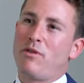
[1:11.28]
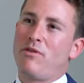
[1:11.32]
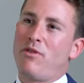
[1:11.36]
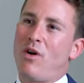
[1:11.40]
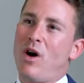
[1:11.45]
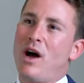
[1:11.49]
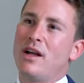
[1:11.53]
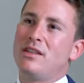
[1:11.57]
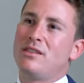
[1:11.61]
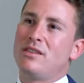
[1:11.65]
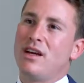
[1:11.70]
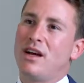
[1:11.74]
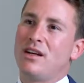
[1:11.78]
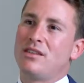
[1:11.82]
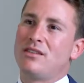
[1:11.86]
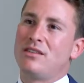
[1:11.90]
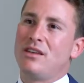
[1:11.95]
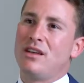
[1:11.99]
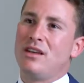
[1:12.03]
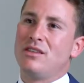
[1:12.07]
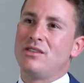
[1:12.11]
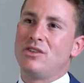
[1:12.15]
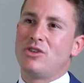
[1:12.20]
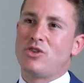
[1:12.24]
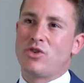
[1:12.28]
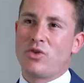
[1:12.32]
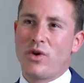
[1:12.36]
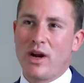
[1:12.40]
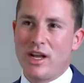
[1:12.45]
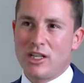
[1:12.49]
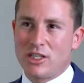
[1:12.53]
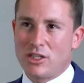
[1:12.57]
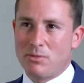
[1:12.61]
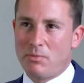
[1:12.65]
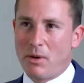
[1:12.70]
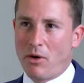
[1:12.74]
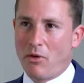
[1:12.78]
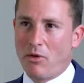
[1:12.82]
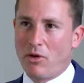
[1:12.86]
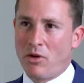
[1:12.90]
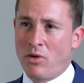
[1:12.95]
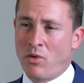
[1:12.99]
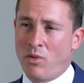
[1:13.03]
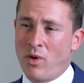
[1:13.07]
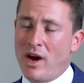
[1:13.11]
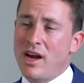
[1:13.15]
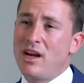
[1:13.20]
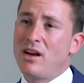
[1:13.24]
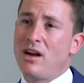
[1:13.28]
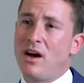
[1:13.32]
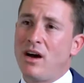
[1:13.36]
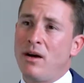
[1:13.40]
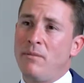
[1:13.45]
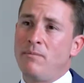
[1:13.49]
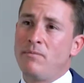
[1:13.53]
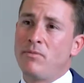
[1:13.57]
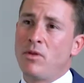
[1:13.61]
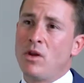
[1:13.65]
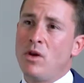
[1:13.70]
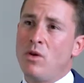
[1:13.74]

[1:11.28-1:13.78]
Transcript: it provides us is a transparent arena